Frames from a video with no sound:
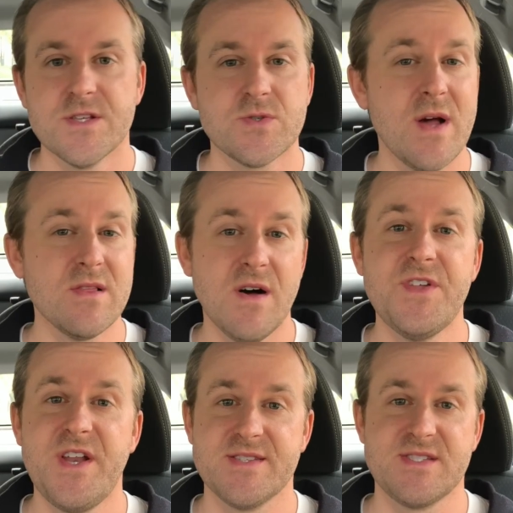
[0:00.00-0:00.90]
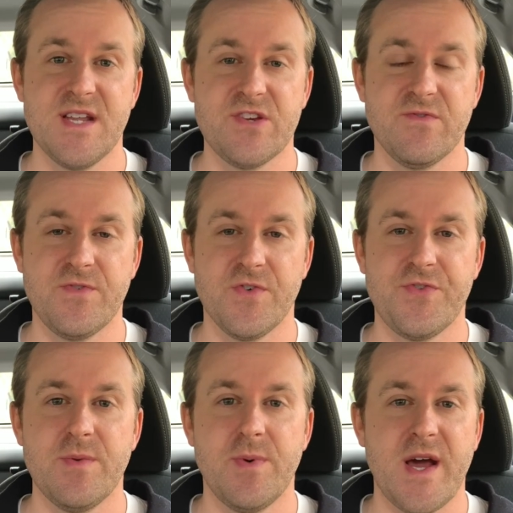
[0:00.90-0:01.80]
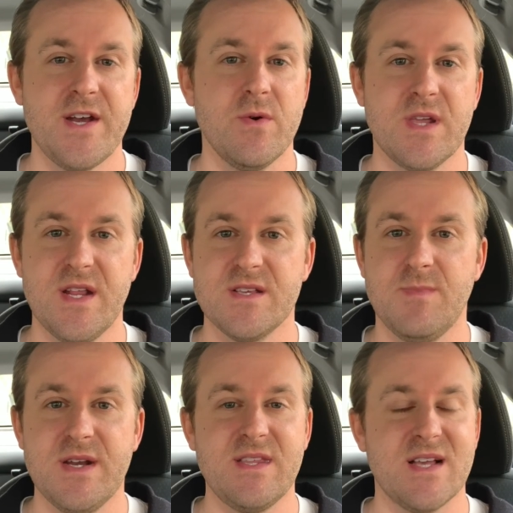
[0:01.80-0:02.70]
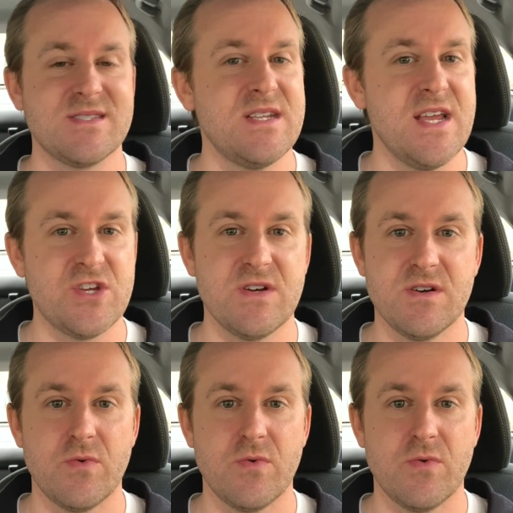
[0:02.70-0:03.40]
So I love the destination filter, but I don't get as many destination